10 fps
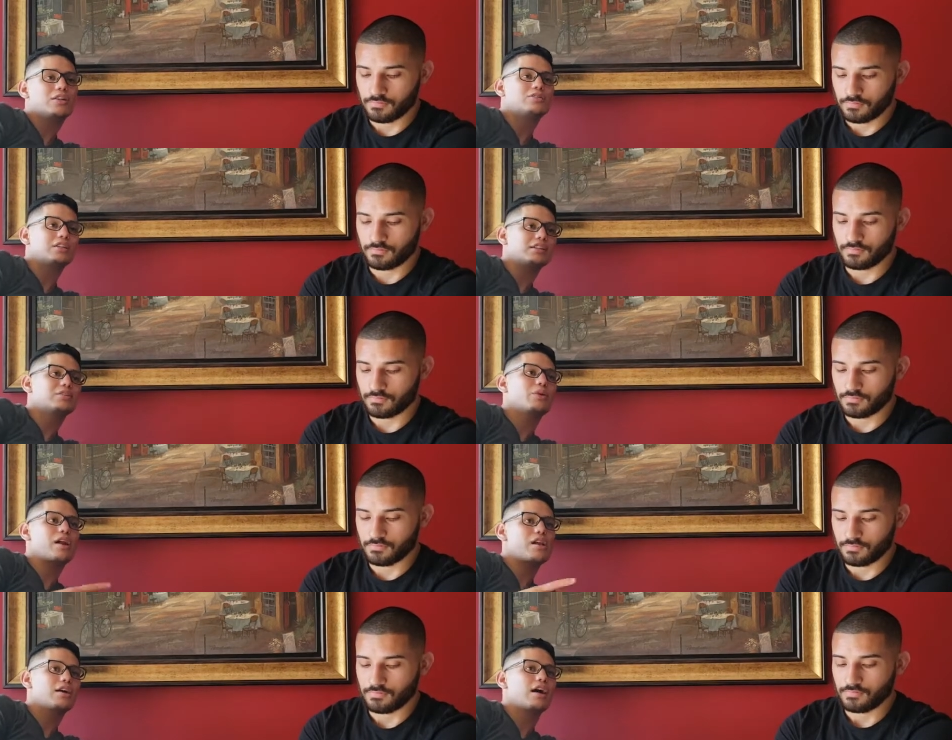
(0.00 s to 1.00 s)
Speaker 1: those are things that we
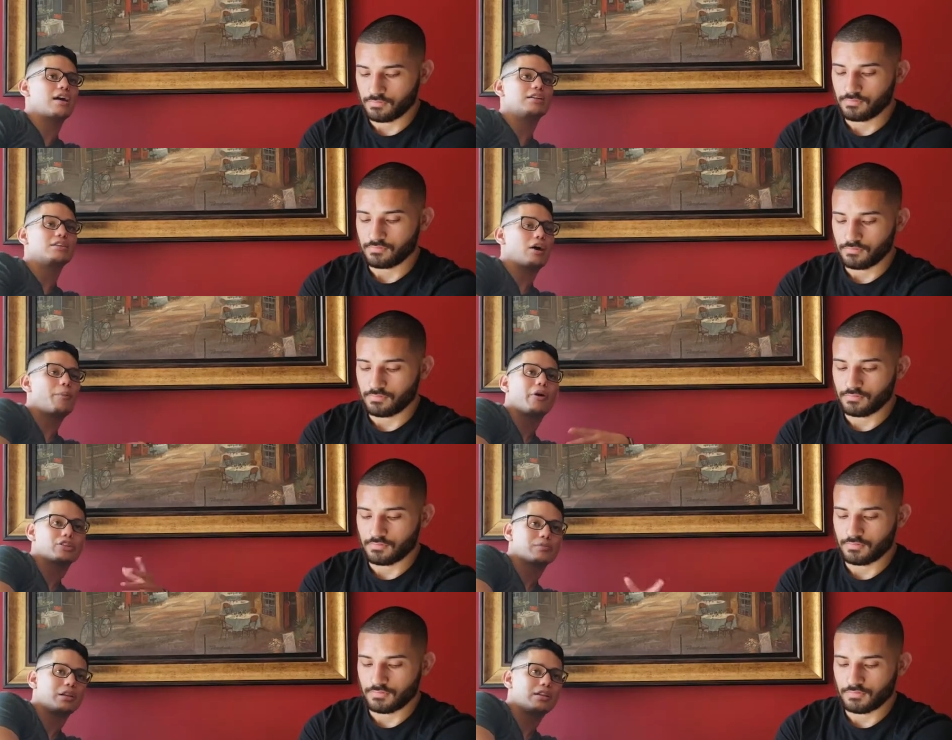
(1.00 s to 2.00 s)
got to look at as
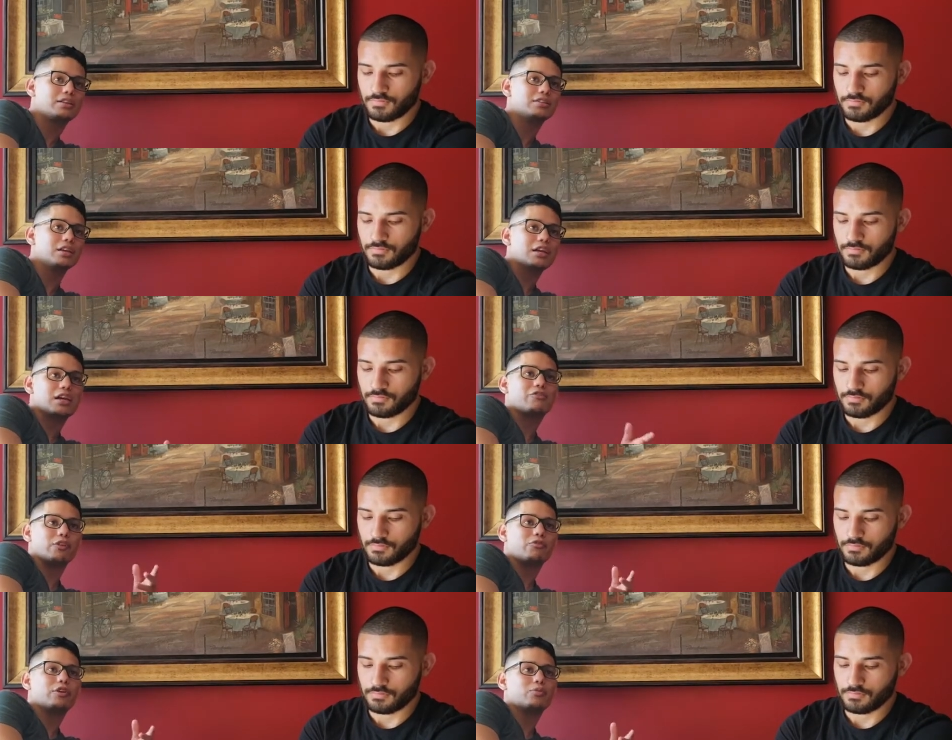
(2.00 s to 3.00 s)
possibilities if,
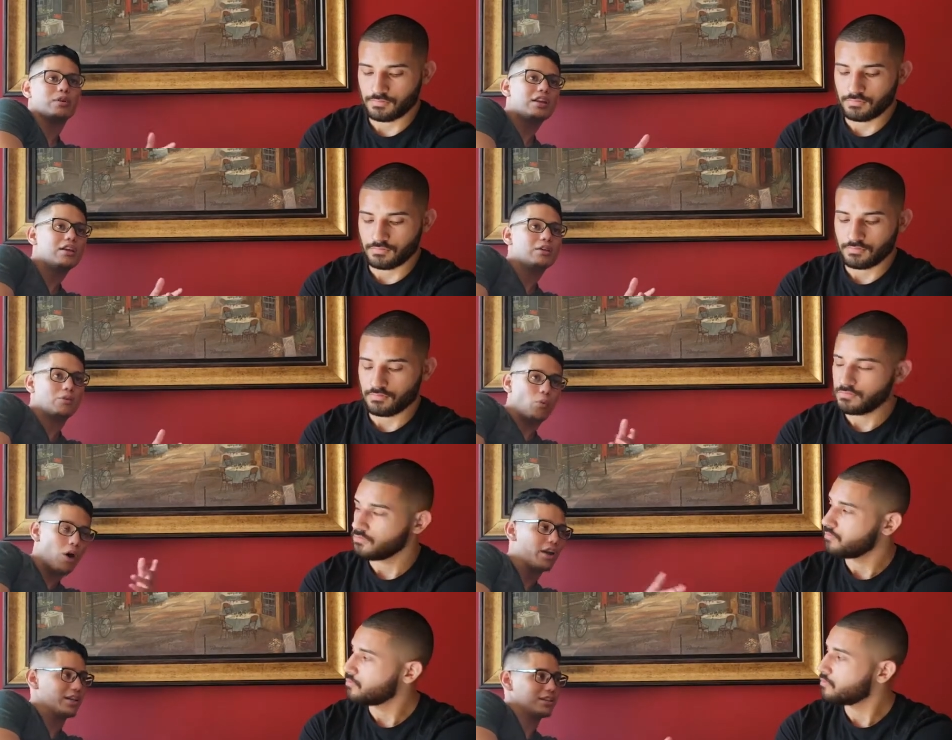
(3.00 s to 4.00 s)
if we really
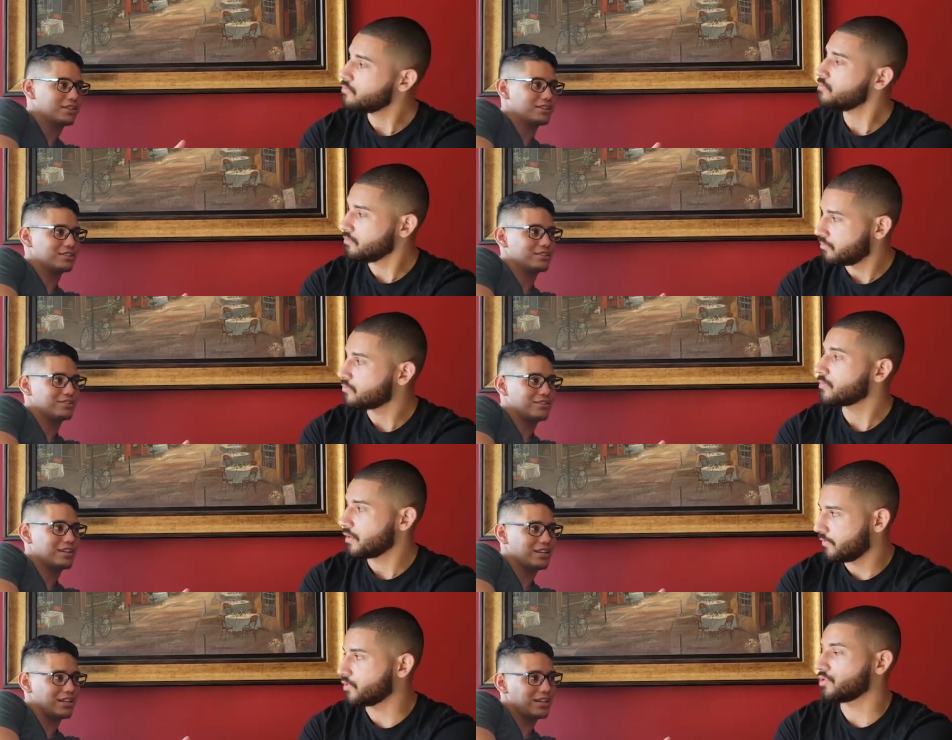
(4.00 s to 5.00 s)
want it,
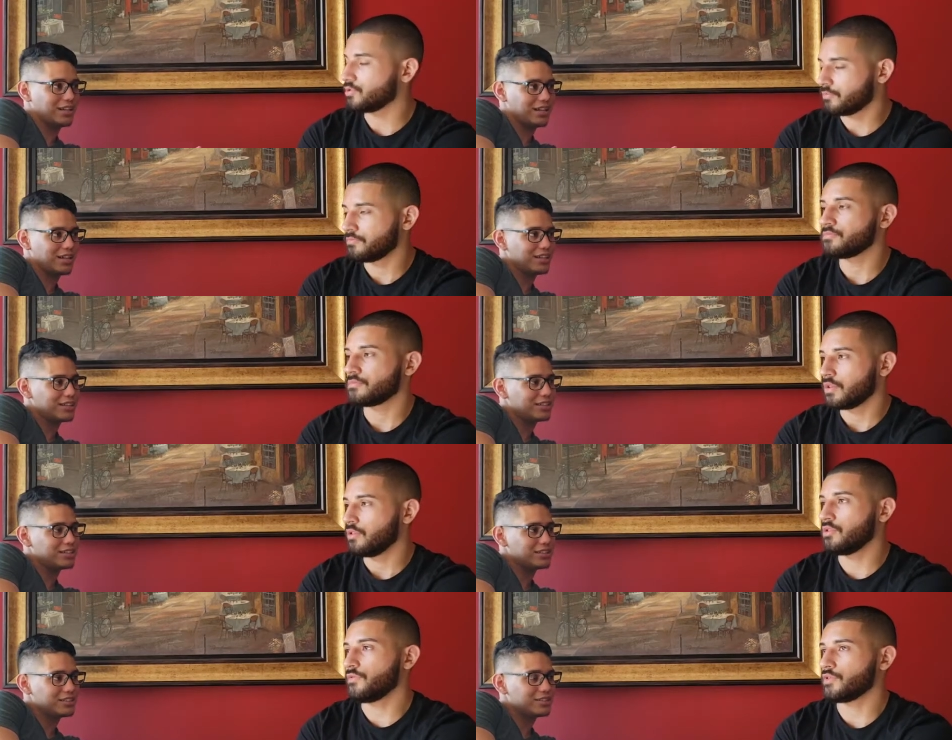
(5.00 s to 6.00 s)
right? For sure.
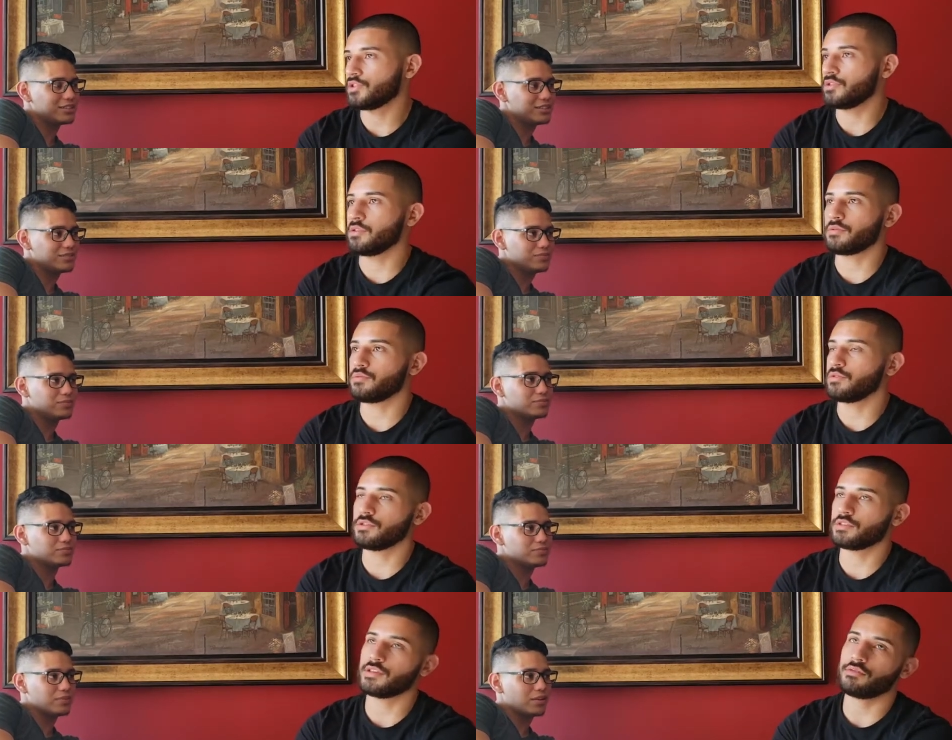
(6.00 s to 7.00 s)
Speaker 2: No, for sure. Like what you
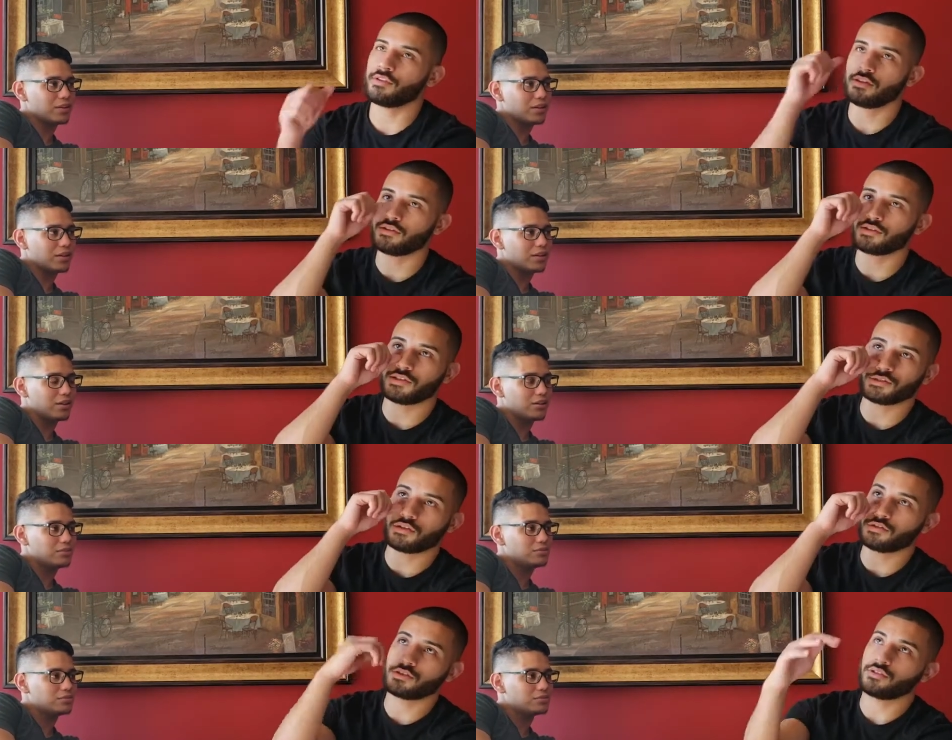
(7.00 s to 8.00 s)
said right there is, is,
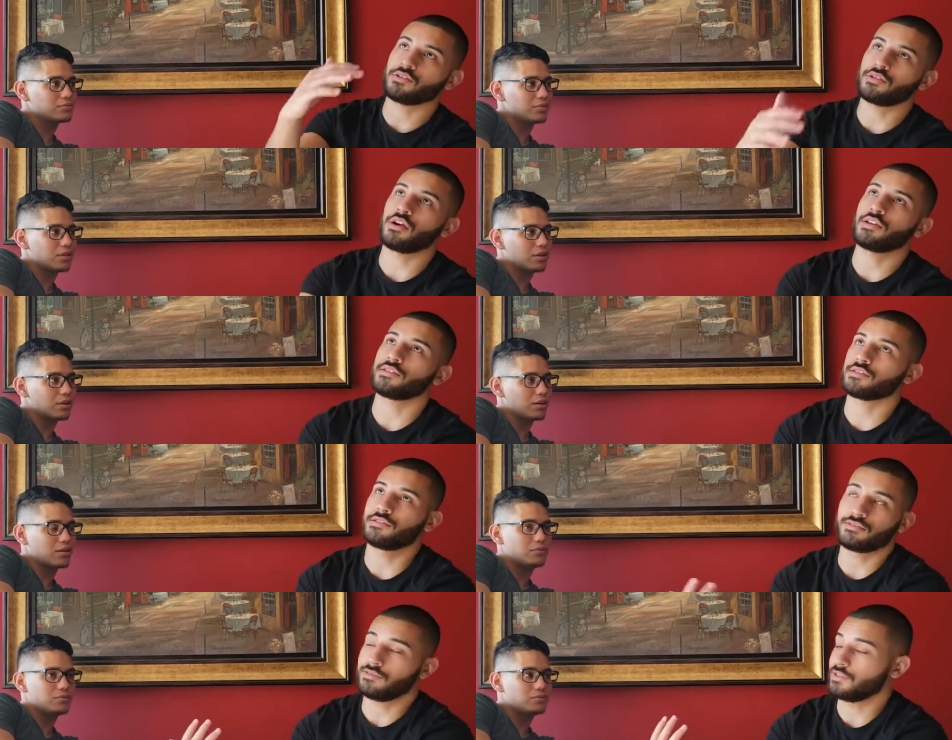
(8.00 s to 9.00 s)
on, is on the dot. It's
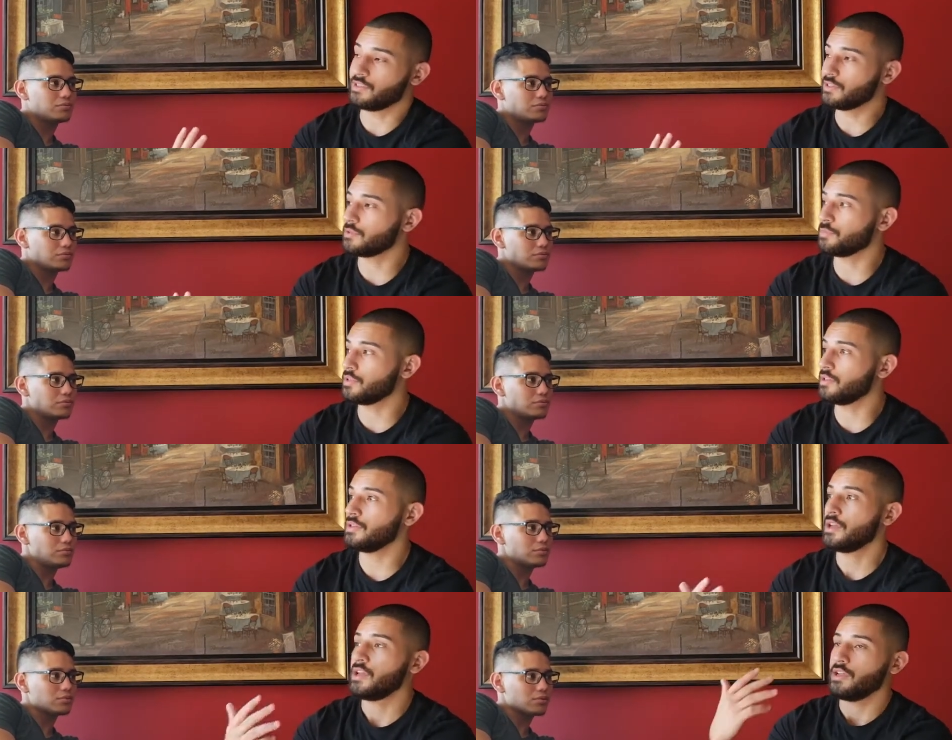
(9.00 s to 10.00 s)
discipline,
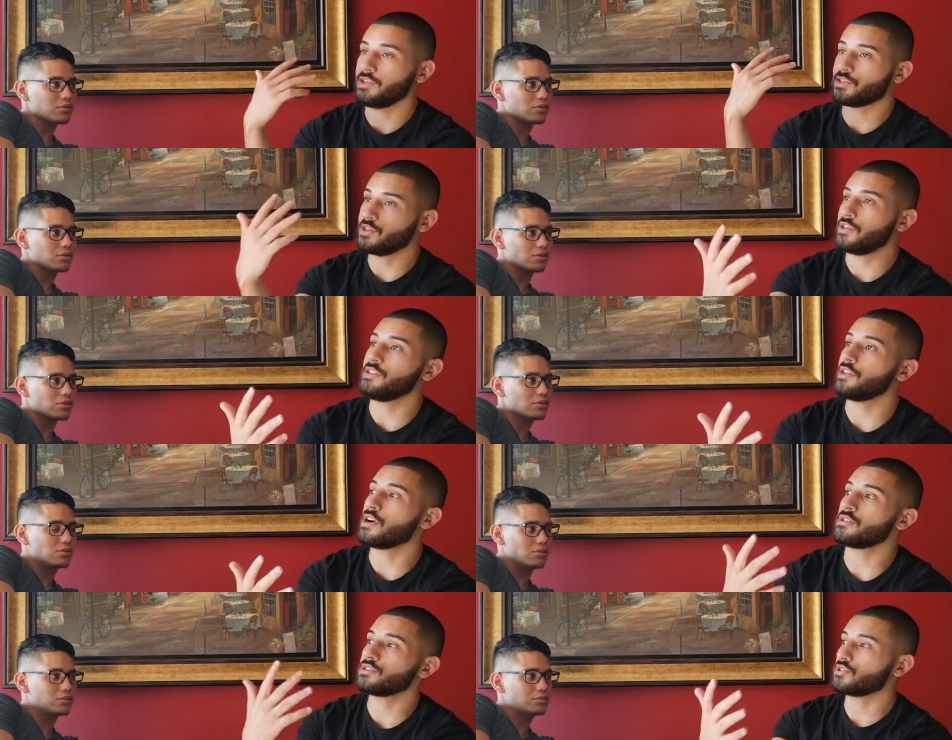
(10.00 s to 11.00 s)
it's cutting
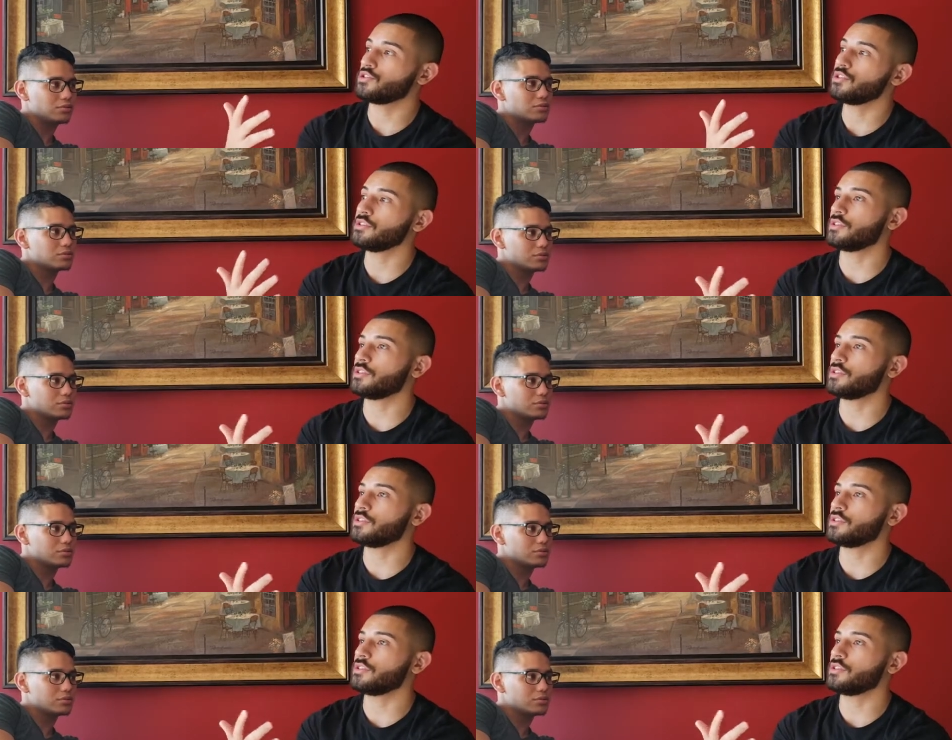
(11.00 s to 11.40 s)
down on certain